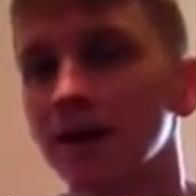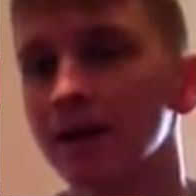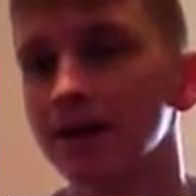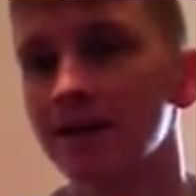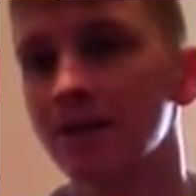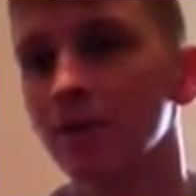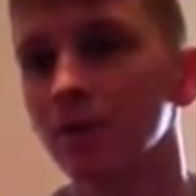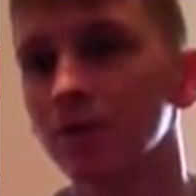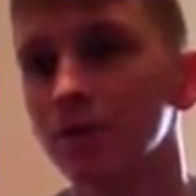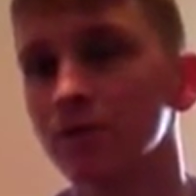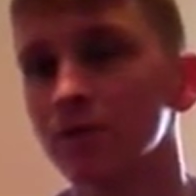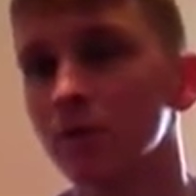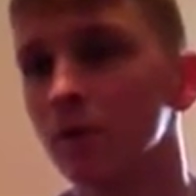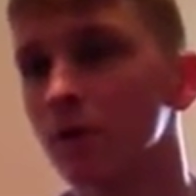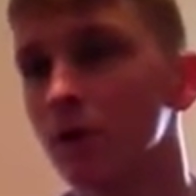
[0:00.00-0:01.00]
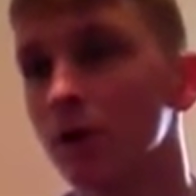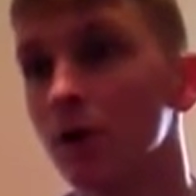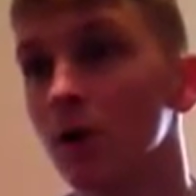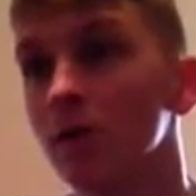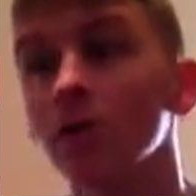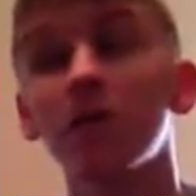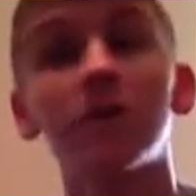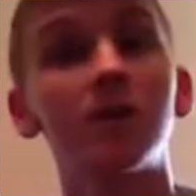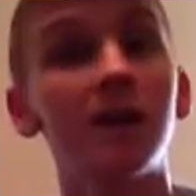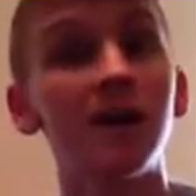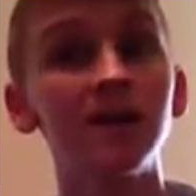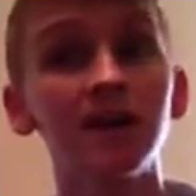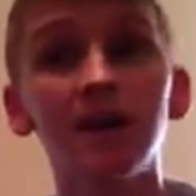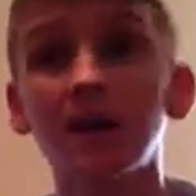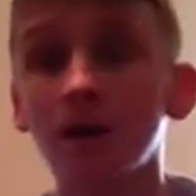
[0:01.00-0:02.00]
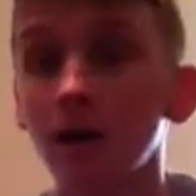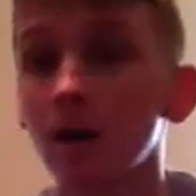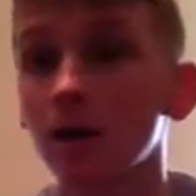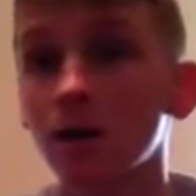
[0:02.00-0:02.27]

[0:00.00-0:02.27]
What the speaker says: example of someone. Guys like